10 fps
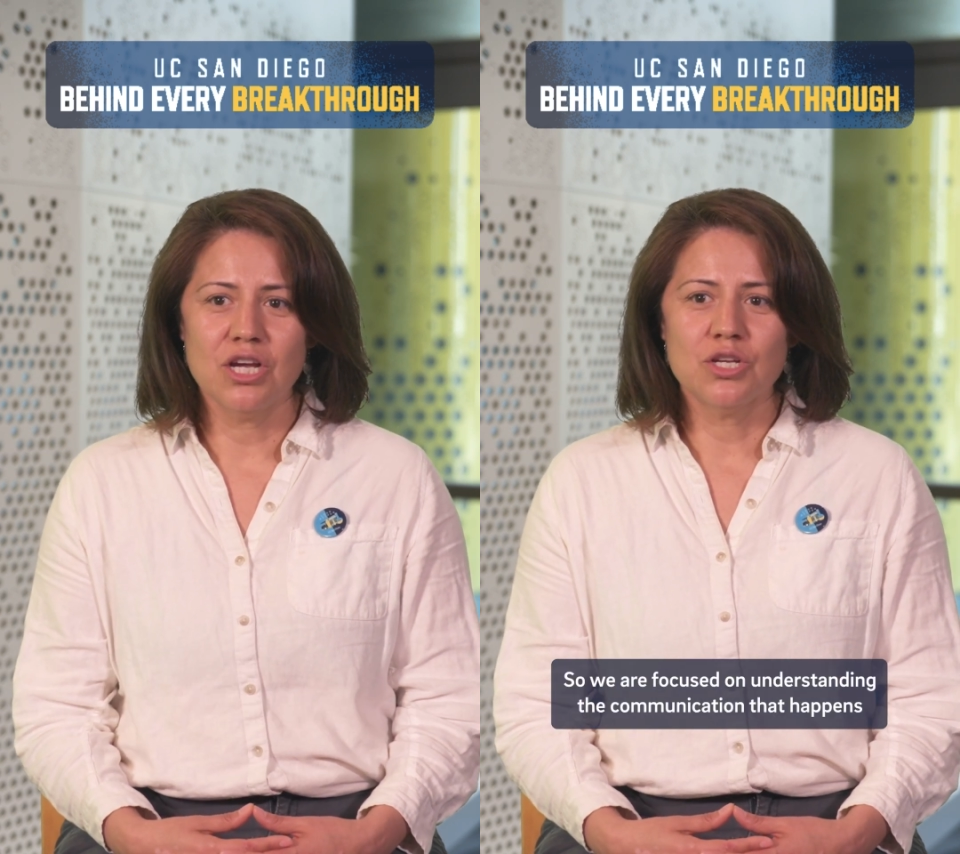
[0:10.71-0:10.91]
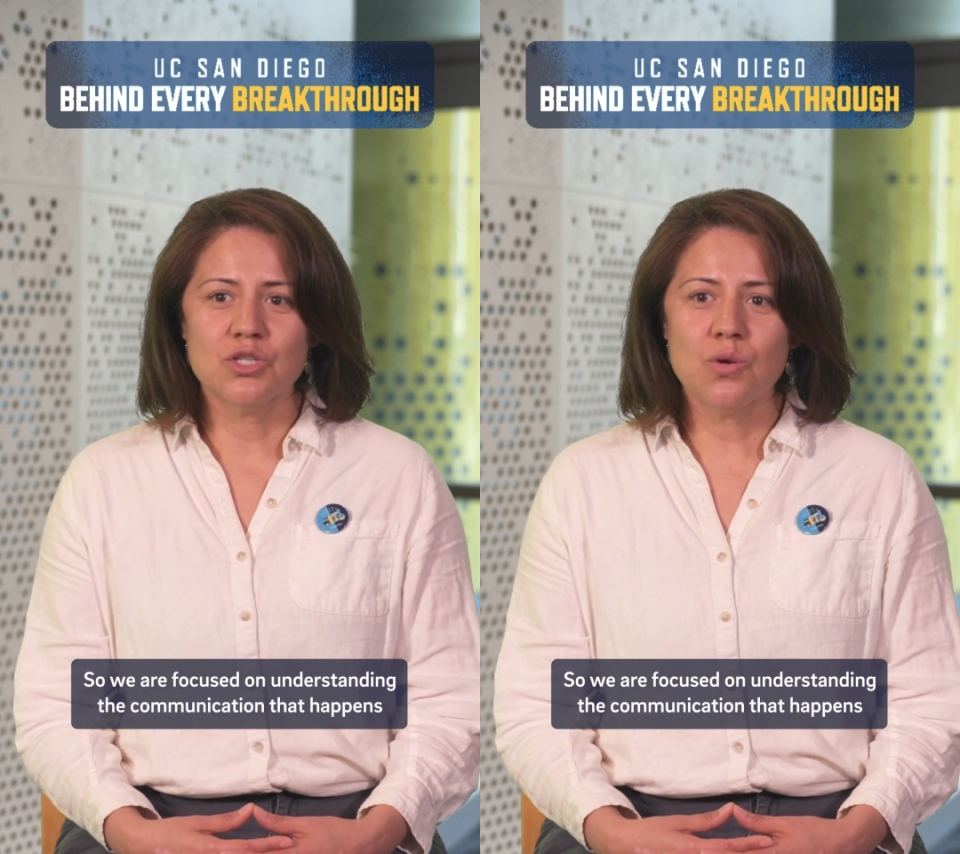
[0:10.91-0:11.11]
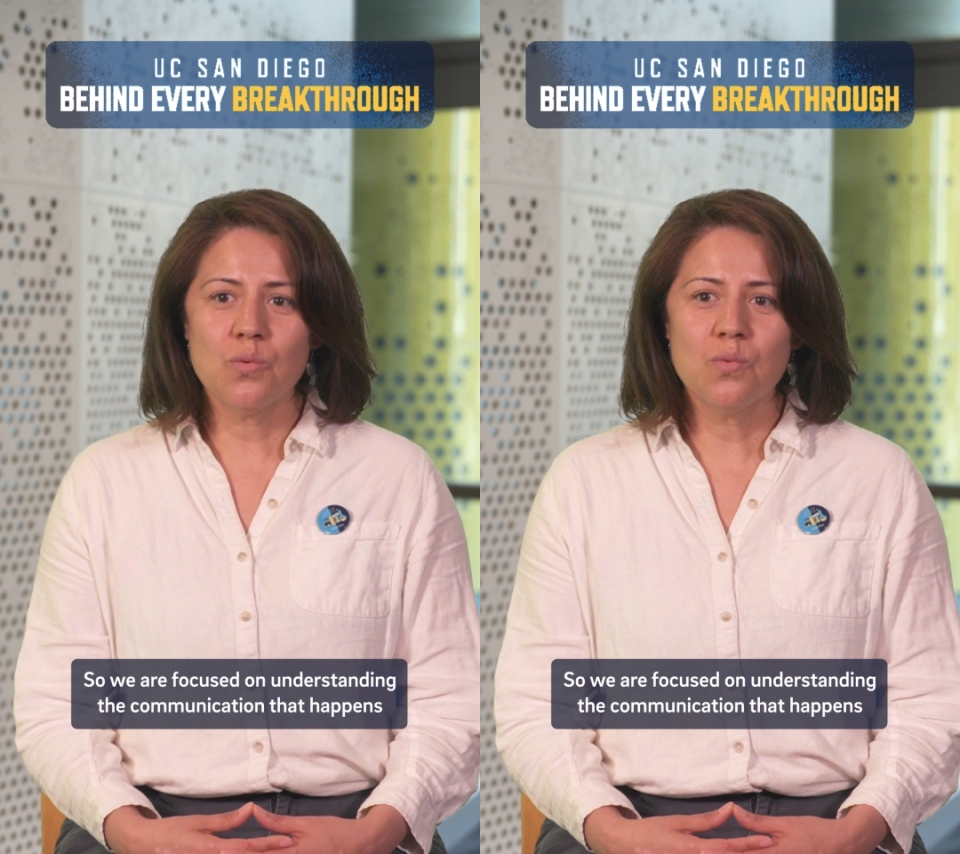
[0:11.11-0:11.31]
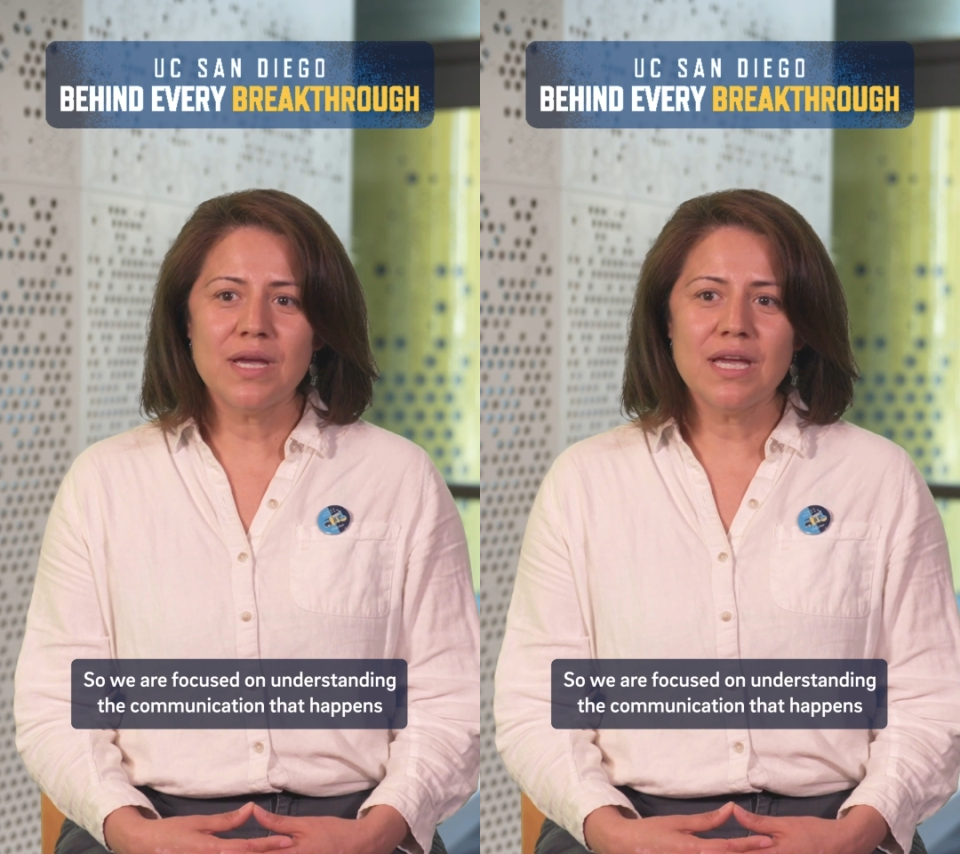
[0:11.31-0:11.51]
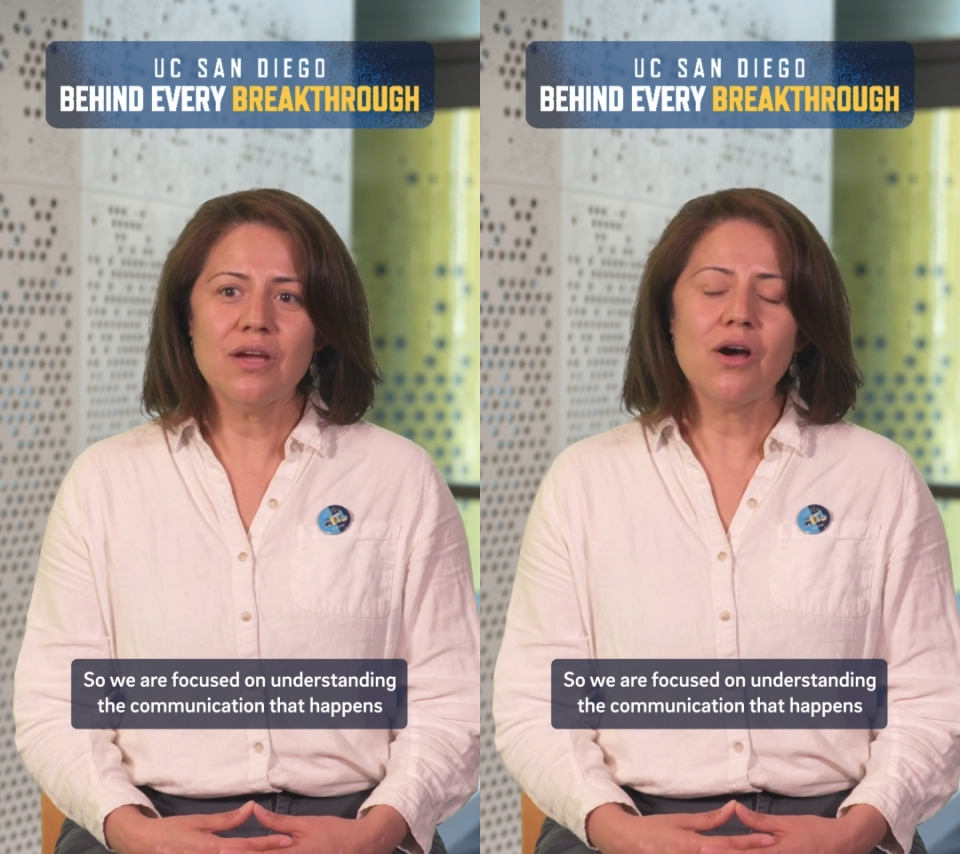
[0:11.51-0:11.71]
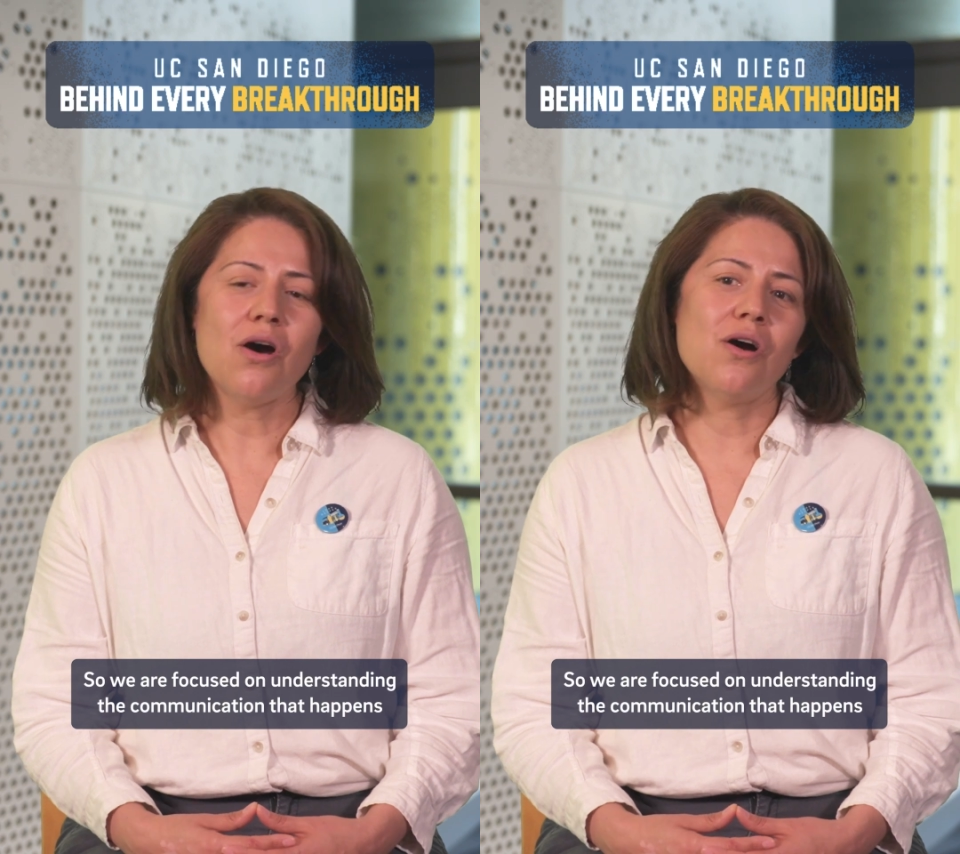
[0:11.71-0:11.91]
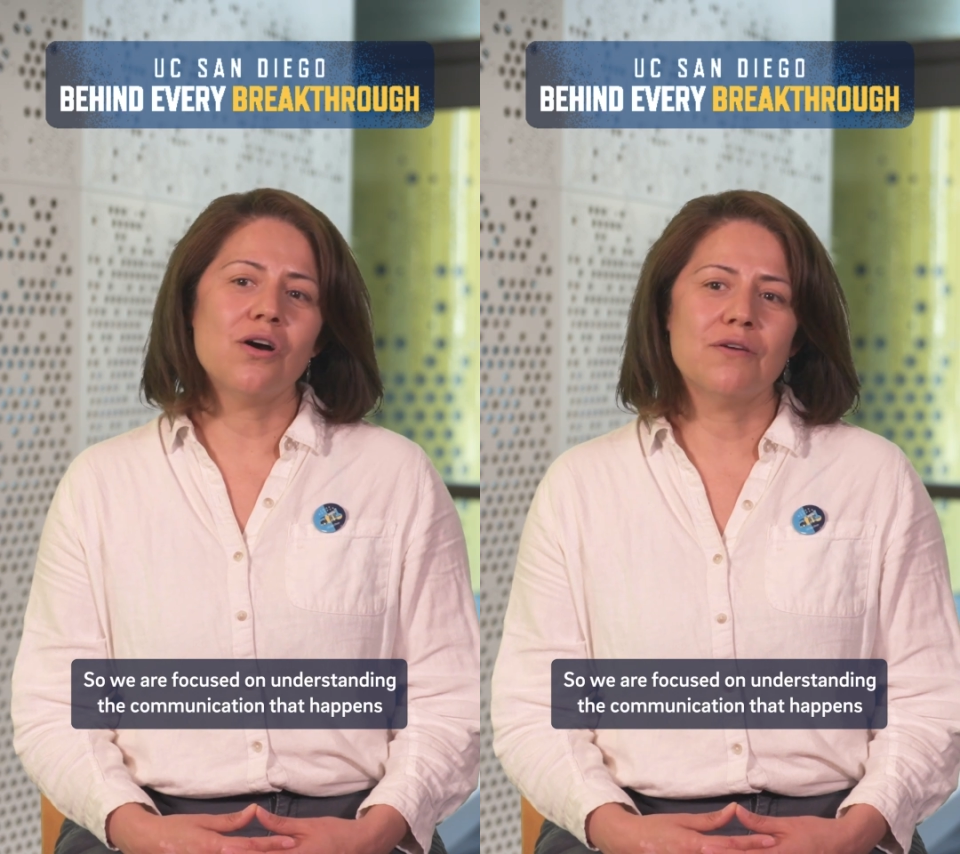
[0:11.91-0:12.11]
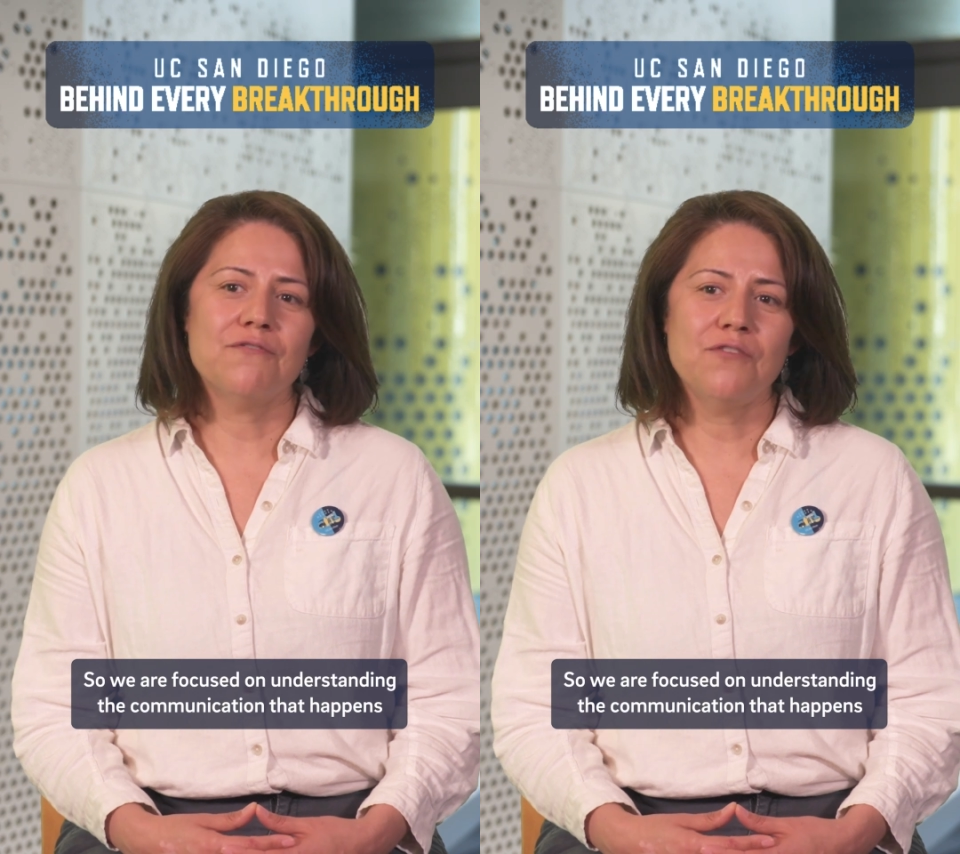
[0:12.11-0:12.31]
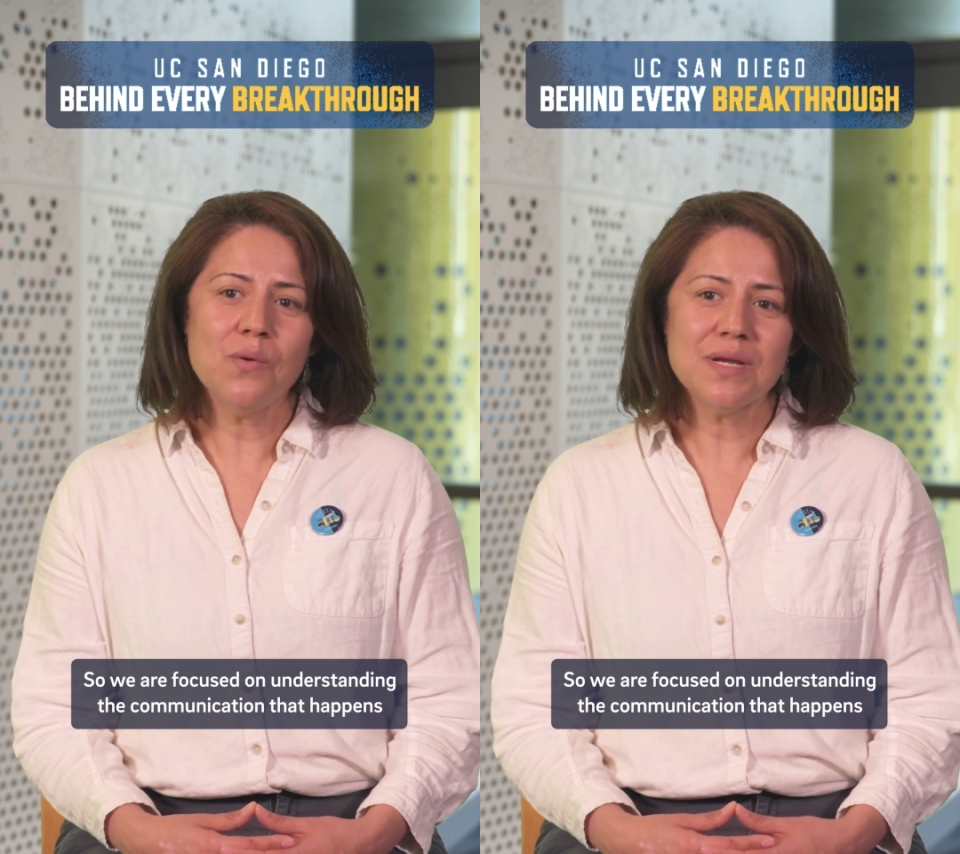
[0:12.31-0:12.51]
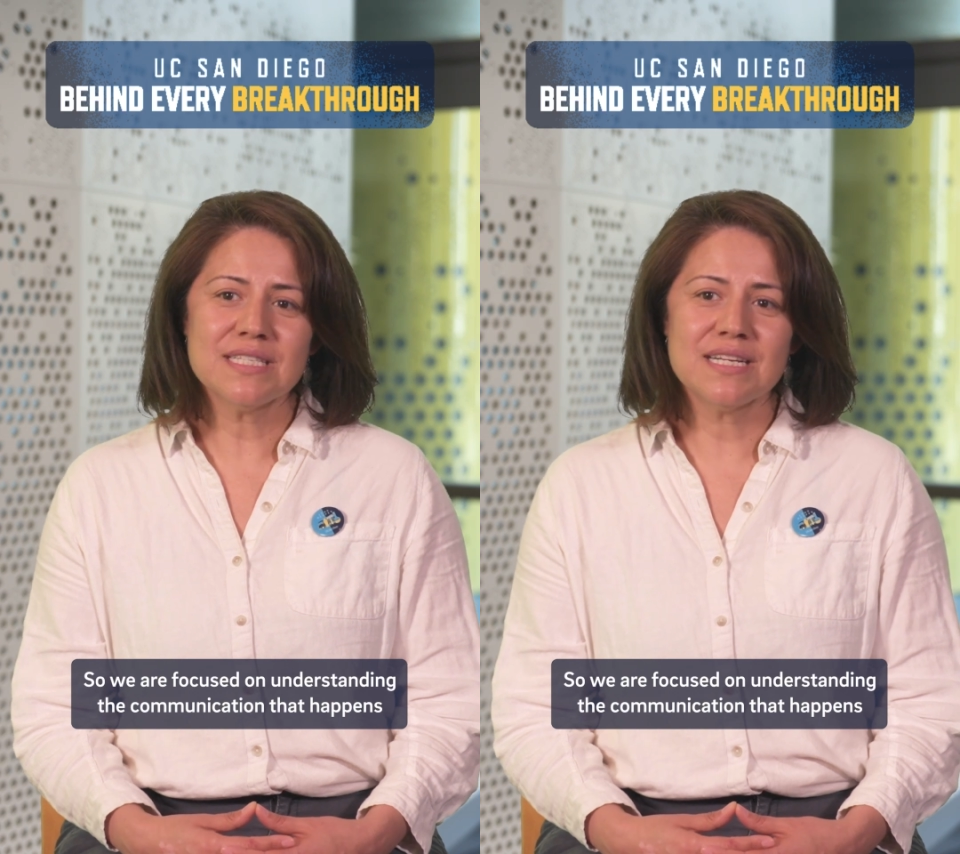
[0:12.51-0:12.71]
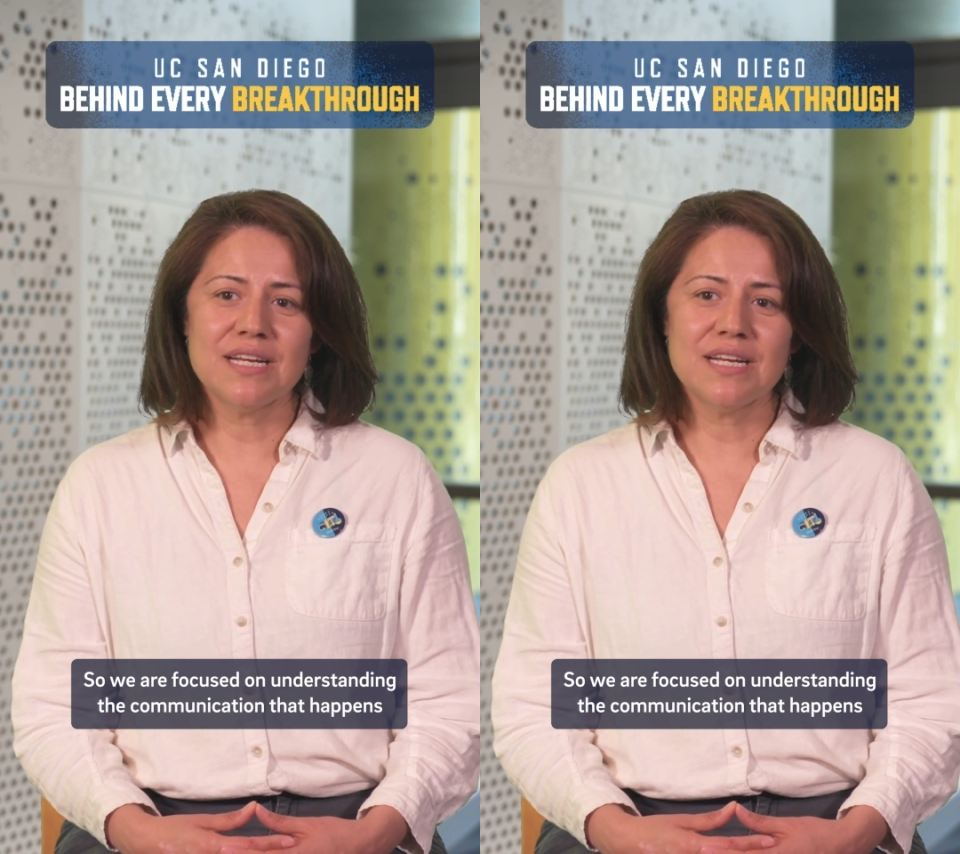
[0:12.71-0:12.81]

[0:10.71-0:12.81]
So we are focused on